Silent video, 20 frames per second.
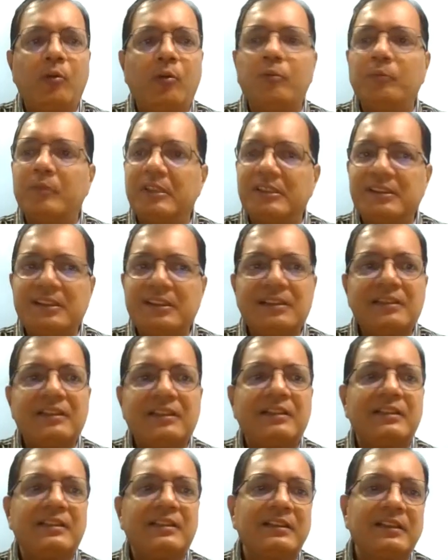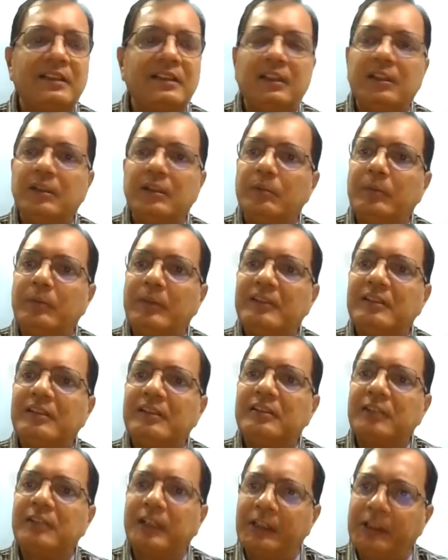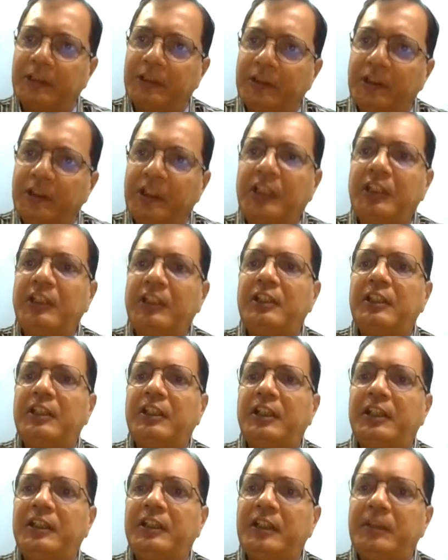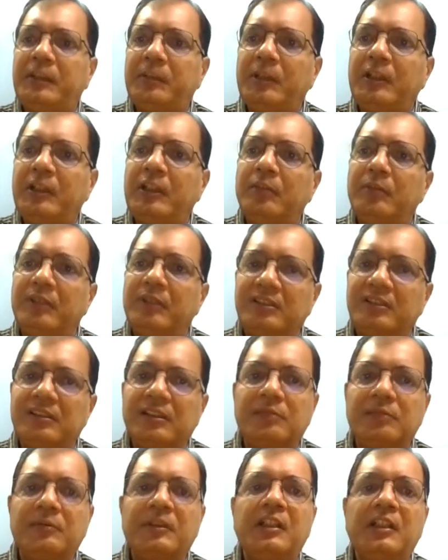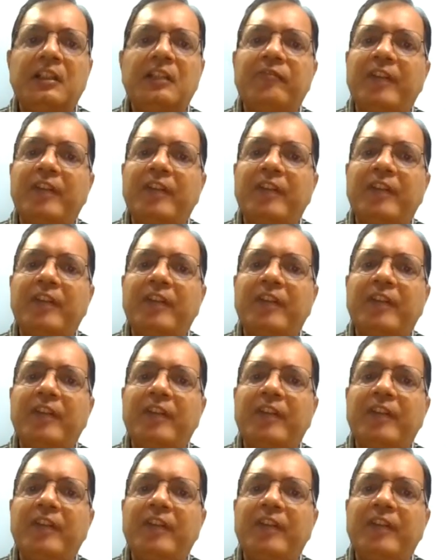owned businesses, business continuity and keeping the business within the